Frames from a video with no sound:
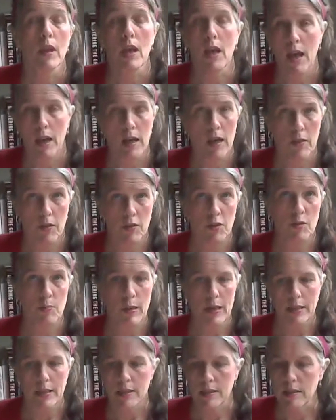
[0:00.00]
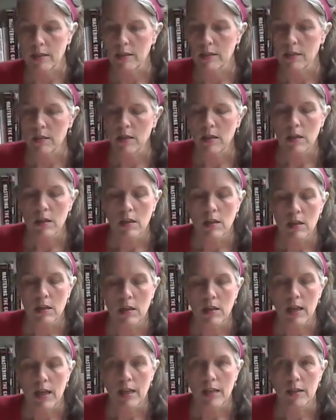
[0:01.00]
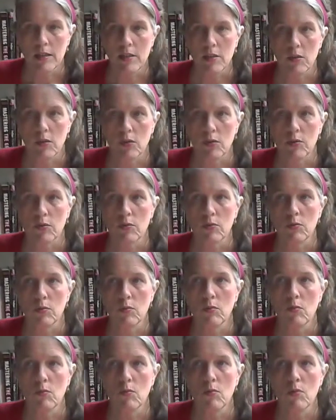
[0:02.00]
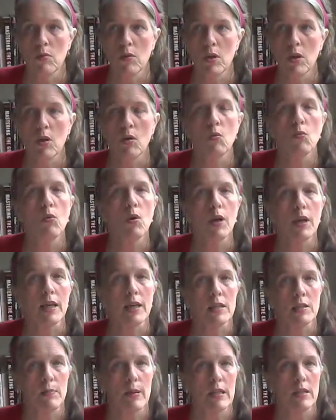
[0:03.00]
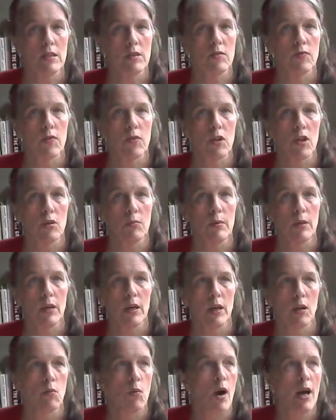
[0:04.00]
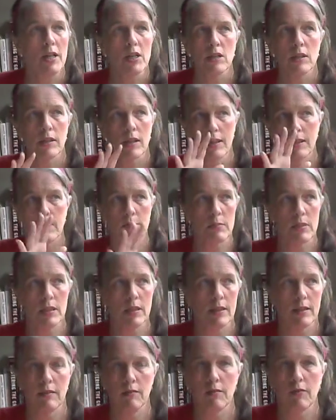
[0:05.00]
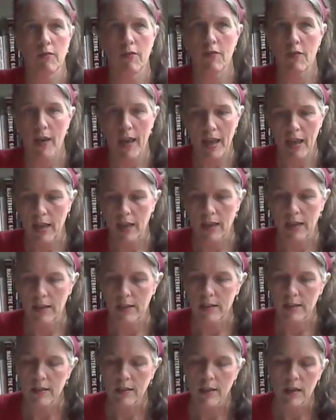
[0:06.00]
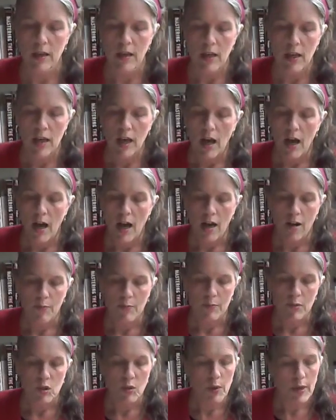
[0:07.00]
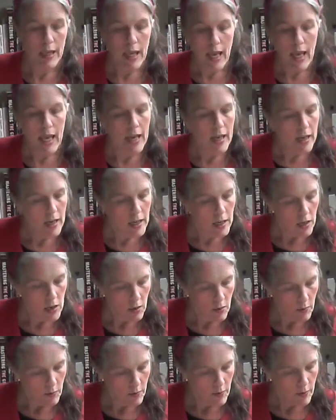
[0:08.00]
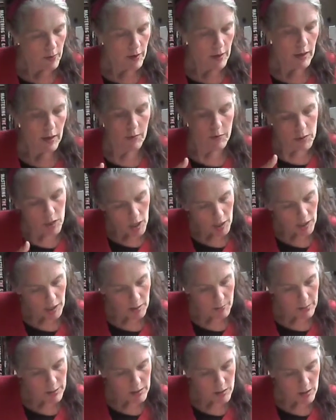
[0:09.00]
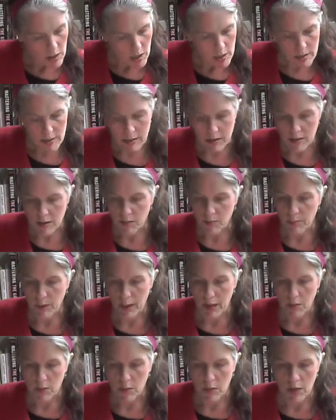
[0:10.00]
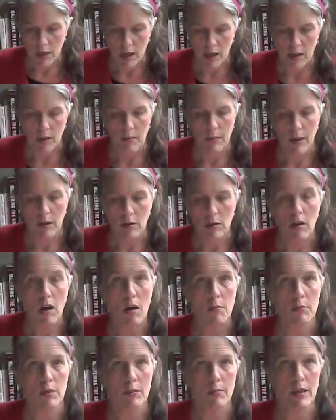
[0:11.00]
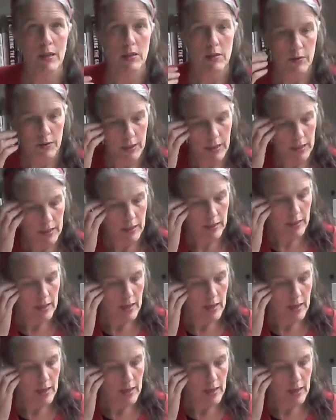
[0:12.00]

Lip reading: and other spaces into, working spaces for the community. Why just let them sit vacant? So again, we're talking about sauces, but we're talking about complementary.